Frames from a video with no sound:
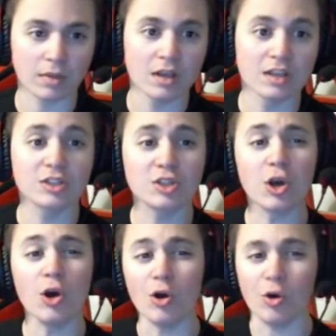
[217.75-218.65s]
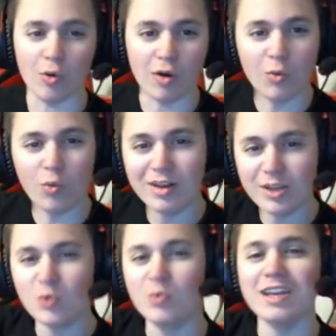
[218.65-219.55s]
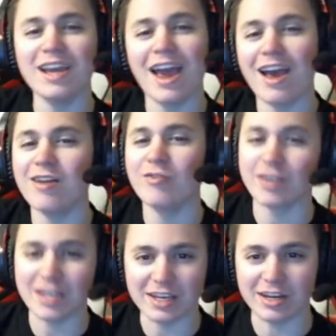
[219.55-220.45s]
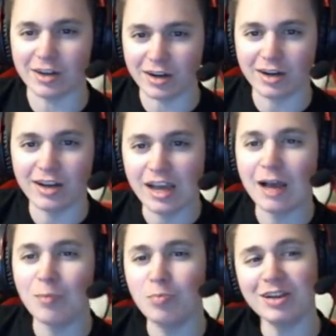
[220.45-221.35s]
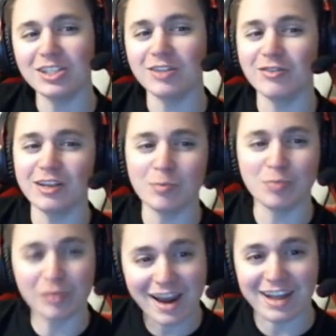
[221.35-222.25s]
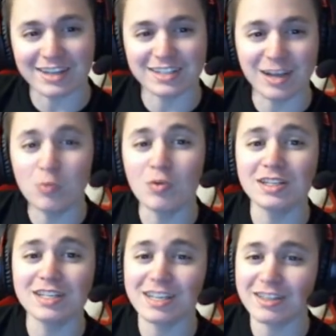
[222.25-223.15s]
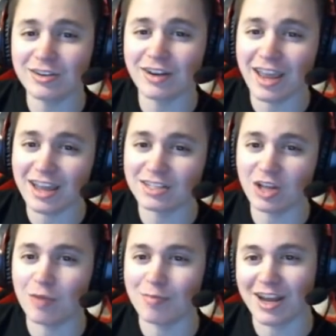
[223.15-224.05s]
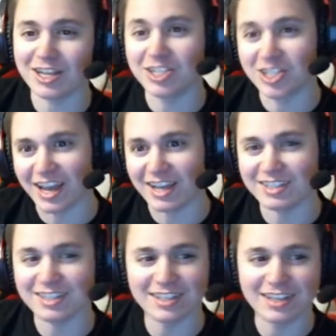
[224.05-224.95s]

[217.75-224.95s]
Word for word: So, what do we have here? A bunch of little brats that want to get their hands on my chest.